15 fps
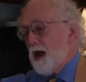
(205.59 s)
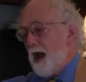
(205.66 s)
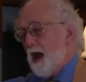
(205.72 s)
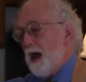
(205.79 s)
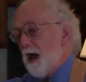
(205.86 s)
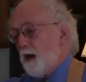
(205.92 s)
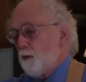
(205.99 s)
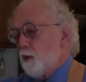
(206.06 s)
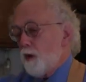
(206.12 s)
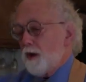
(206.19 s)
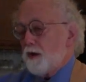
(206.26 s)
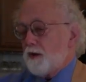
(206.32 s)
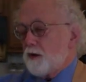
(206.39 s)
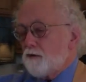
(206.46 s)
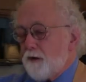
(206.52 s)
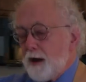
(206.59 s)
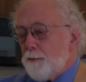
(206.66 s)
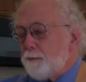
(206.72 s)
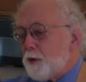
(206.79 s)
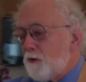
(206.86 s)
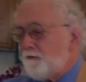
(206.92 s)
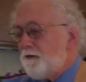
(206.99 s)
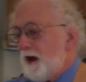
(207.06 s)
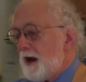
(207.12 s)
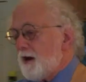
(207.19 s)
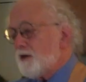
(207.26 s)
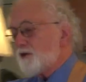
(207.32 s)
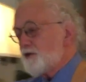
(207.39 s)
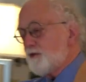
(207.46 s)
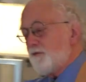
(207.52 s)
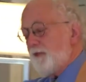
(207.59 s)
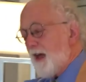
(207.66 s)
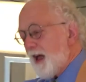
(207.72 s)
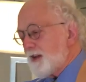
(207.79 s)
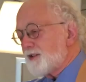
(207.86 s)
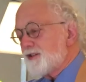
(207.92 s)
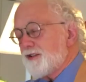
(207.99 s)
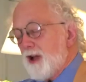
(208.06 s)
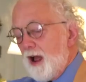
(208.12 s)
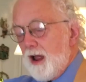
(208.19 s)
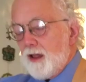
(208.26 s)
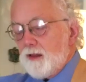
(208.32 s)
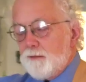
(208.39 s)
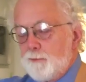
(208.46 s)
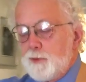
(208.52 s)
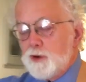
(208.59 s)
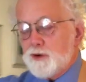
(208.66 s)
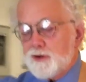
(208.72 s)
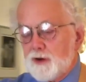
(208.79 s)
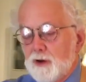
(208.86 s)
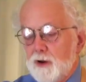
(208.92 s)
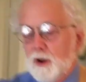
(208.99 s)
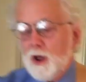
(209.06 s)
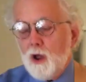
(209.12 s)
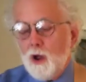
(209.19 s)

And one of the great purveyors of that style of music